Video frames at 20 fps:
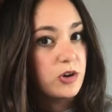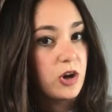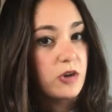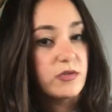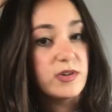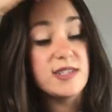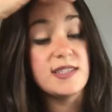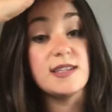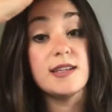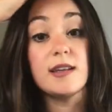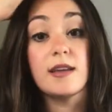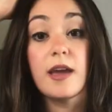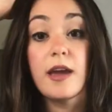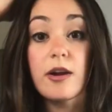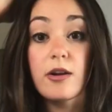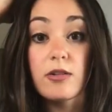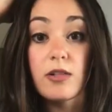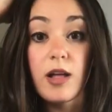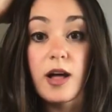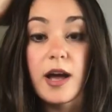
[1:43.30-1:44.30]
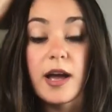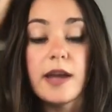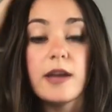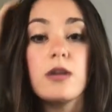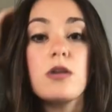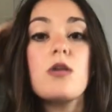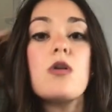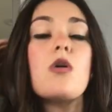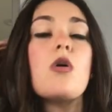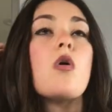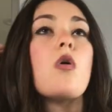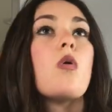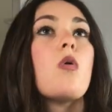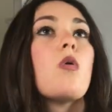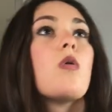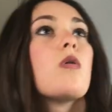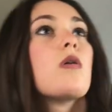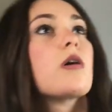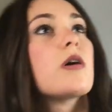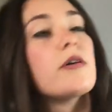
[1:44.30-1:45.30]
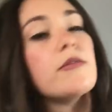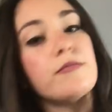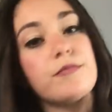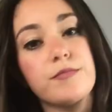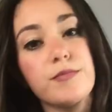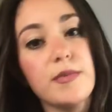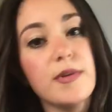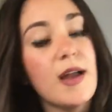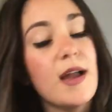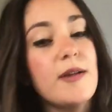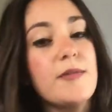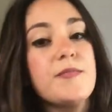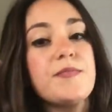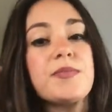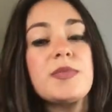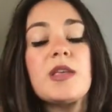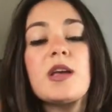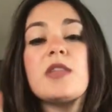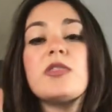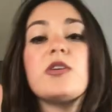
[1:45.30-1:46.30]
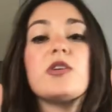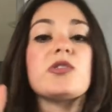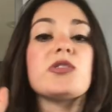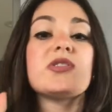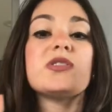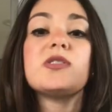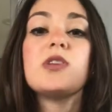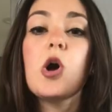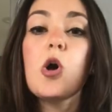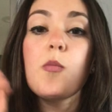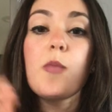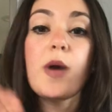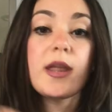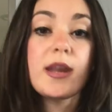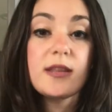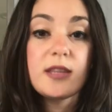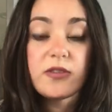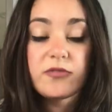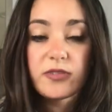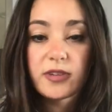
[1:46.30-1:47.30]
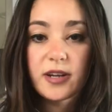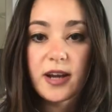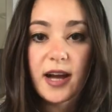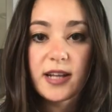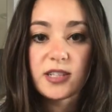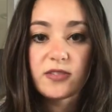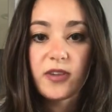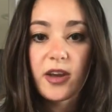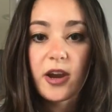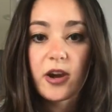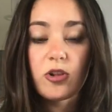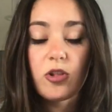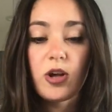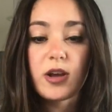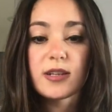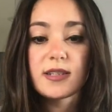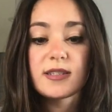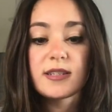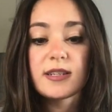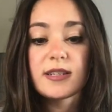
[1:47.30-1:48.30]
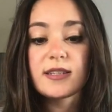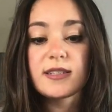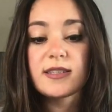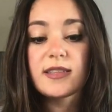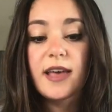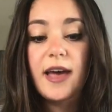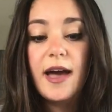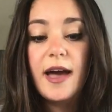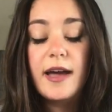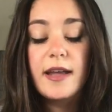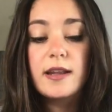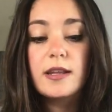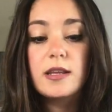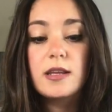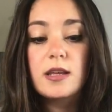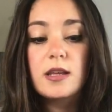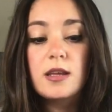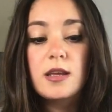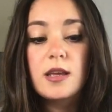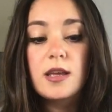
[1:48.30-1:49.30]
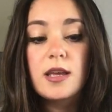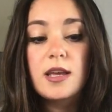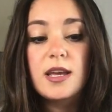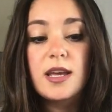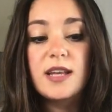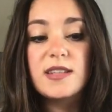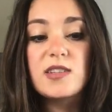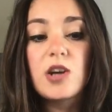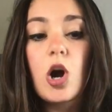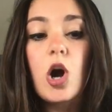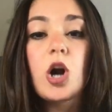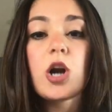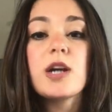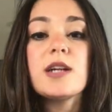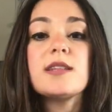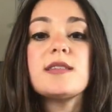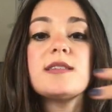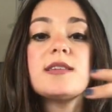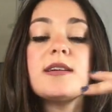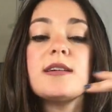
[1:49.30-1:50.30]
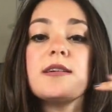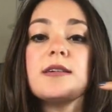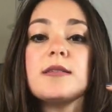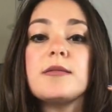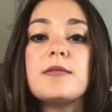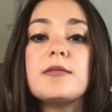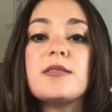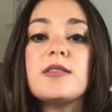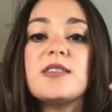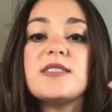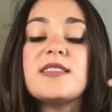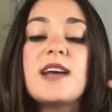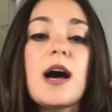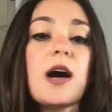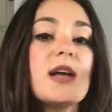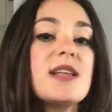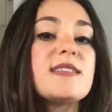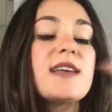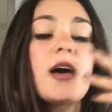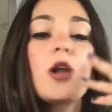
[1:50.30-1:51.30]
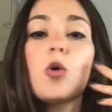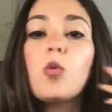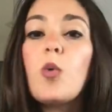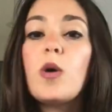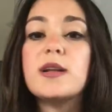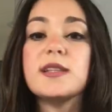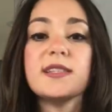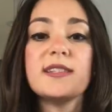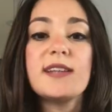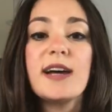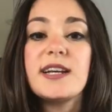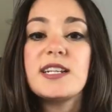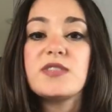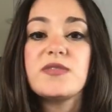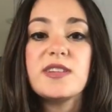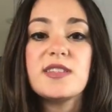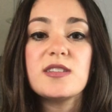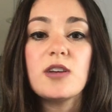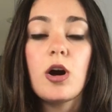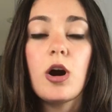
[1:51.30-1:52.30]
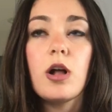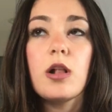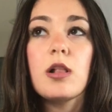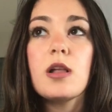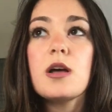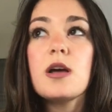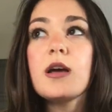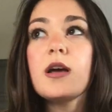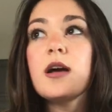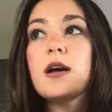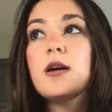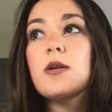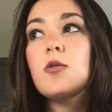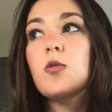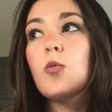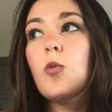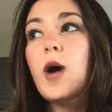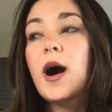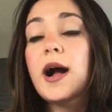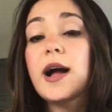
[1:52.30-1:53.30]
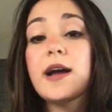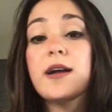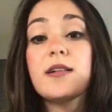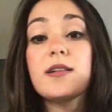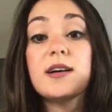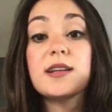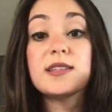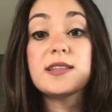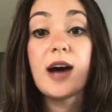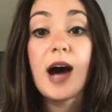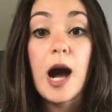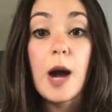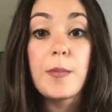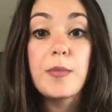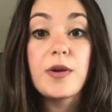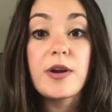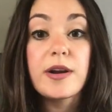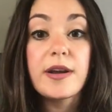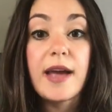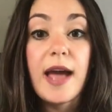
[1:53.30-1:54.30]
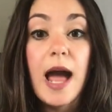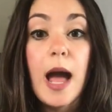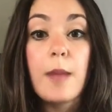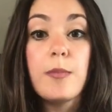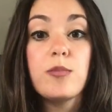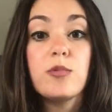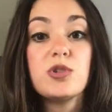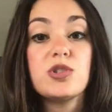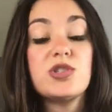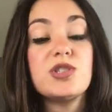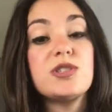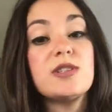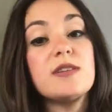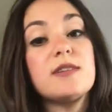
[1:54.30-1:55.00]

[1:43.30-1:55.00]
a receding hairline, or there's so many different kinds of hair losses that it's hard to, it's not a one size fits all. While a topper cap, which